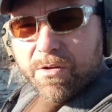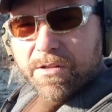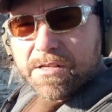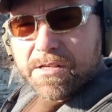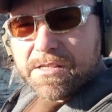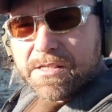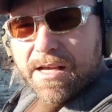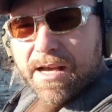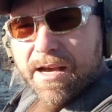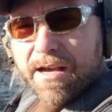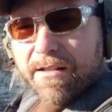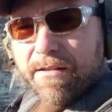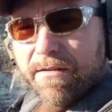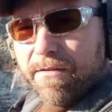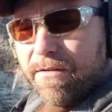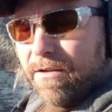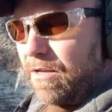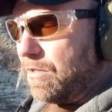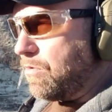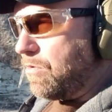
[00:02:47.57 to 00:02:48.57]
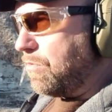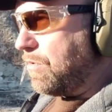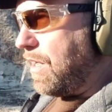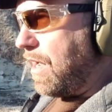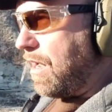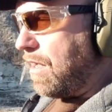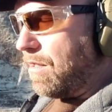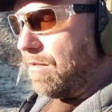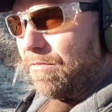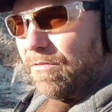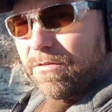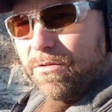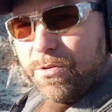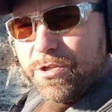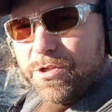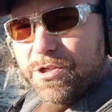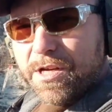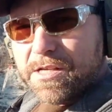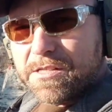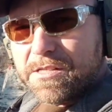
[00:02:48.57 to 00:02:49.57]
on the side to
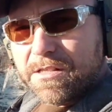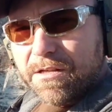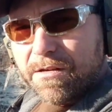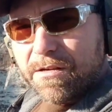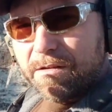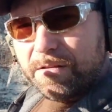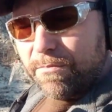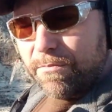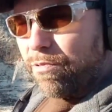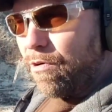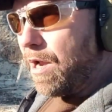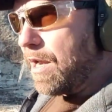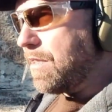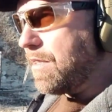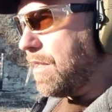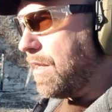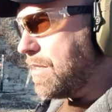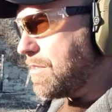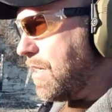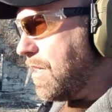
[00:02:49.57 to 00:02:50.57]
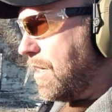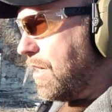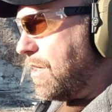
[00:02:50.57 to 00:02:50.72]
adjust the brightness.